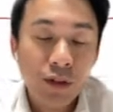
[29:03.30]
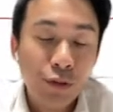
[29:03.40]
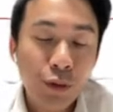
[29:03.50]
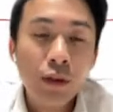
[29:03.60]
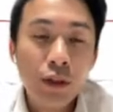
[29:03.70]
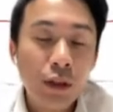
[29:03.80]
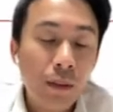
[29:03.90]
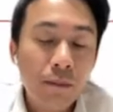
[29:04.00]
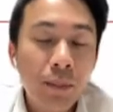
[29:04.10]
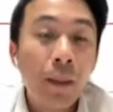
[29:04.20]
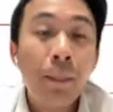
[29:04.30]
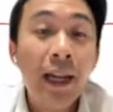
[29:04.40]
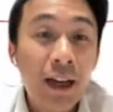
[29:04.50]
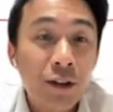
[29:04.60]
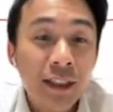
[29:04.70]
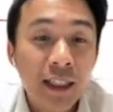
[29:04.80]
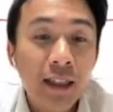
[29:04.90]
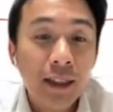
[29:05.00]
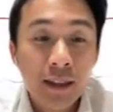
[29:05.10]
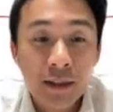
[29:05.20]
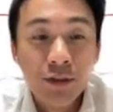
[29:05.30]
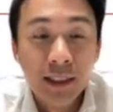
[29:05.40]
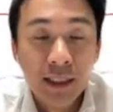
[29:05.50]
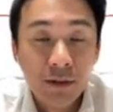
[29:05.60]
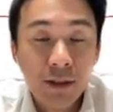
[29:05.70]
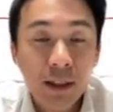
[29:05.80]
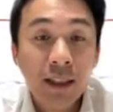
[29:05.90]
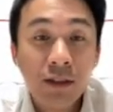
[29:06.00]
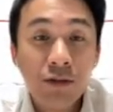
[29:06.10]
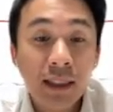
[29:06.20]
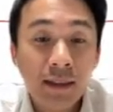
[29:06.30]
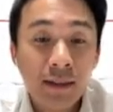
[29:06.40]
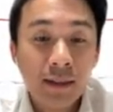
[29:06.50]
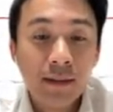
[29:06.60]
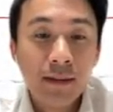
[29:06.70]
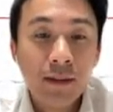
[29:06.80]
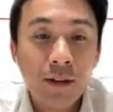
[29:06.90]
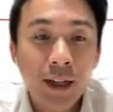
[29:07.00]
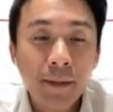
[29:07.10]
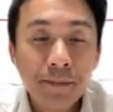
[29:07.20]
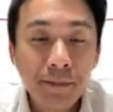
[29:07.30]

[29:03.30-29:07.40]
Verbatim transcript: if you want to make a play on the earnings results, earnings releases. All right.